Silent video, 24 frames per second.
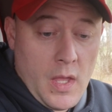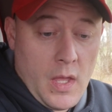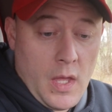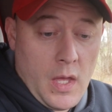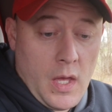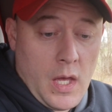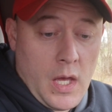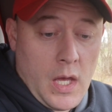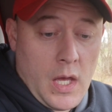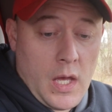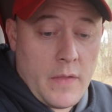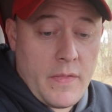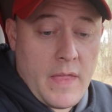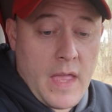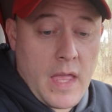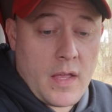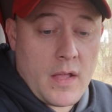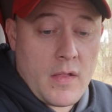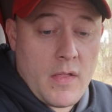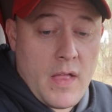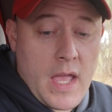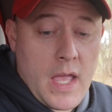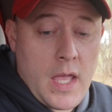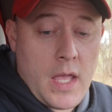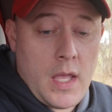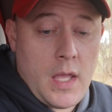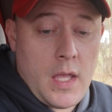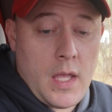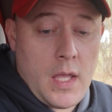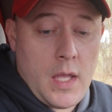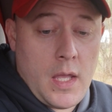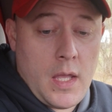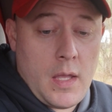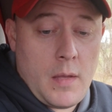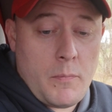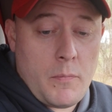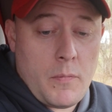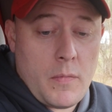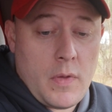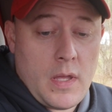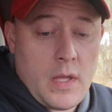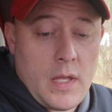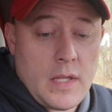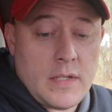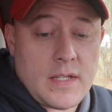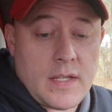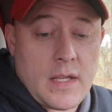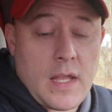They claim
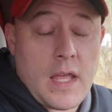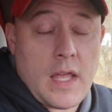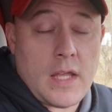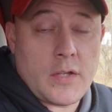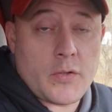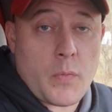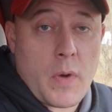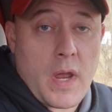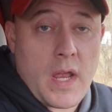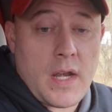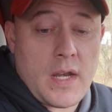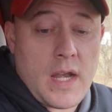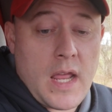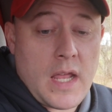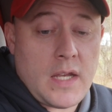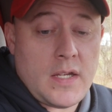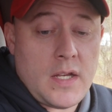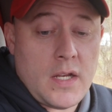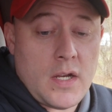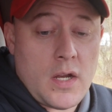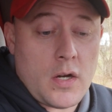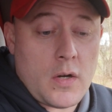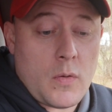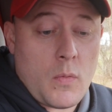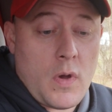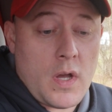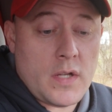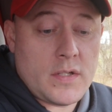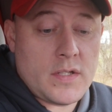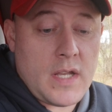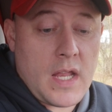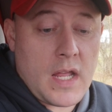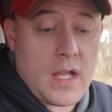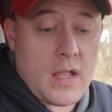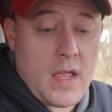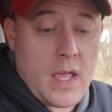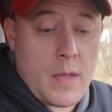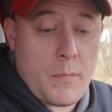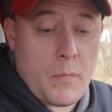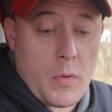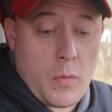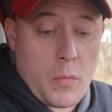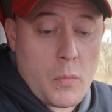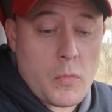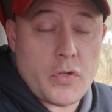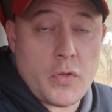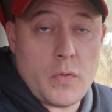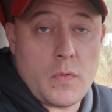it's rated 1800 watts, and they claim
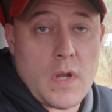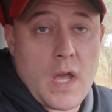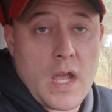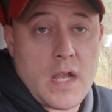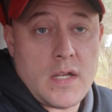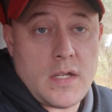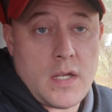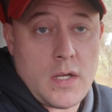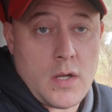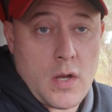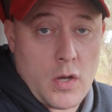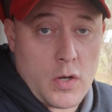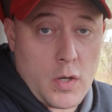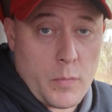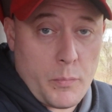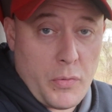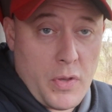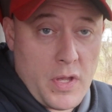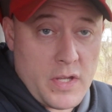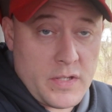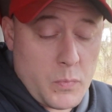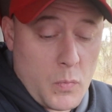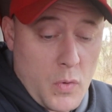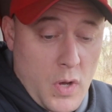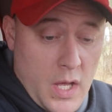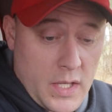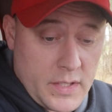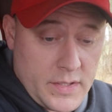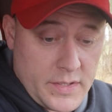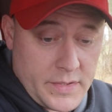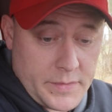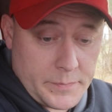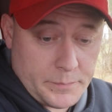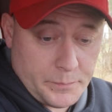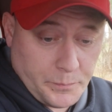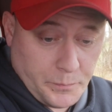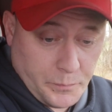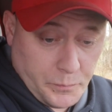it will do 1900 plus watts.